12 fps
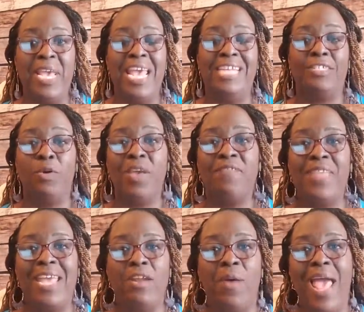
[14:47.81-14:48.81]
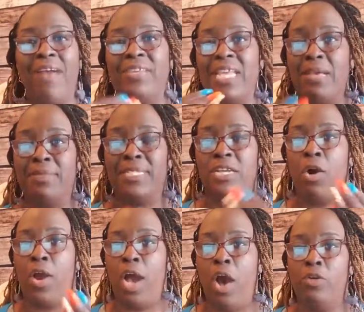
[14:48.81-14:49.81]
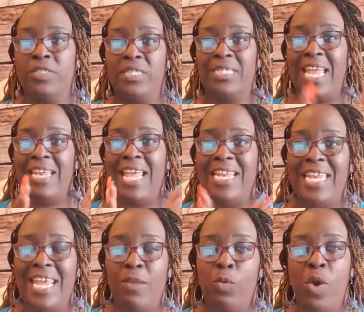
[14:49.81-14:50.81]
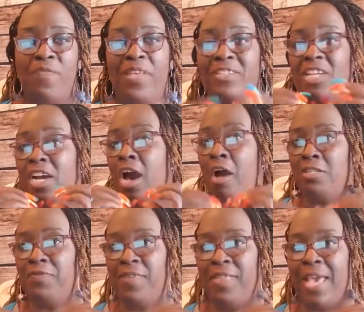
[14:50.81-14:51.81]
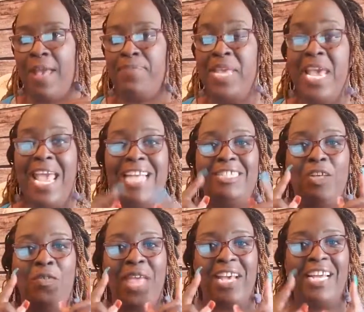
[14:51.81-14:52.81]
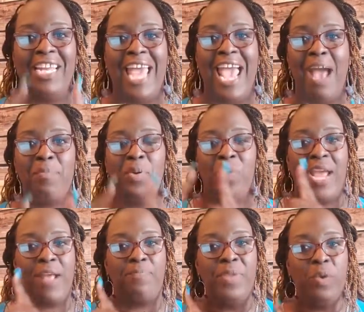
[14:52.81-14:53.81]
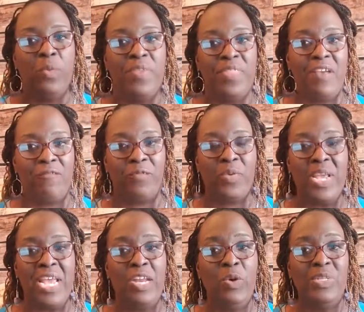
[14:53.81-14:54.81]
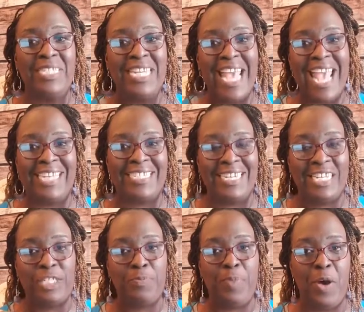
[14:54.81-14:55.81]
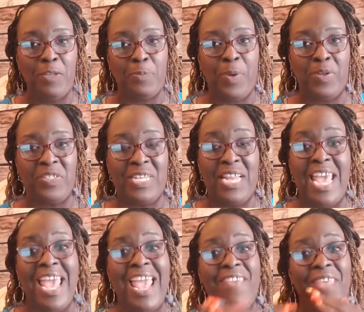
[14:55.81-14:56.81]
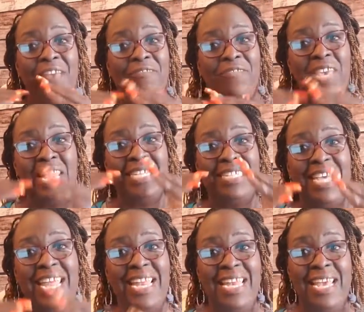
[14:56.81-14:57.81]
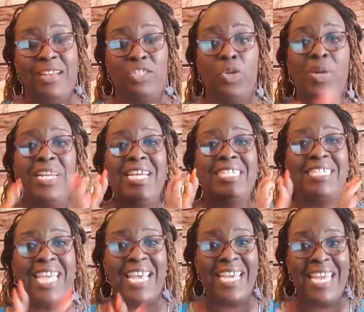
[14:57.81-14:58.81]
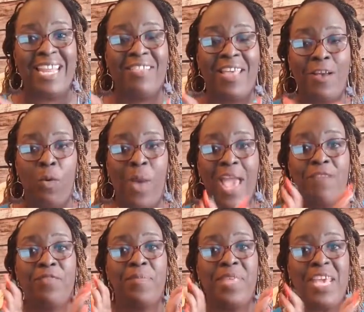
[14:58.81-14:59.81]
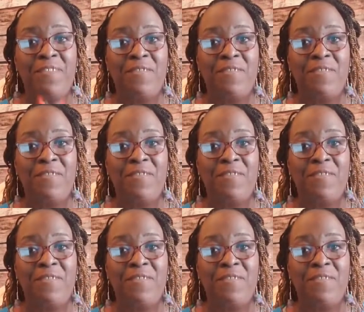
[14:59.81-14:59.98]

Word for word: And so so if they don't have an MC or a hostess and they need one, there's a cost for that. And so they collaborate with their friend who is an excellent spokesperson and that fee is in there. So it doesn't take anything away from the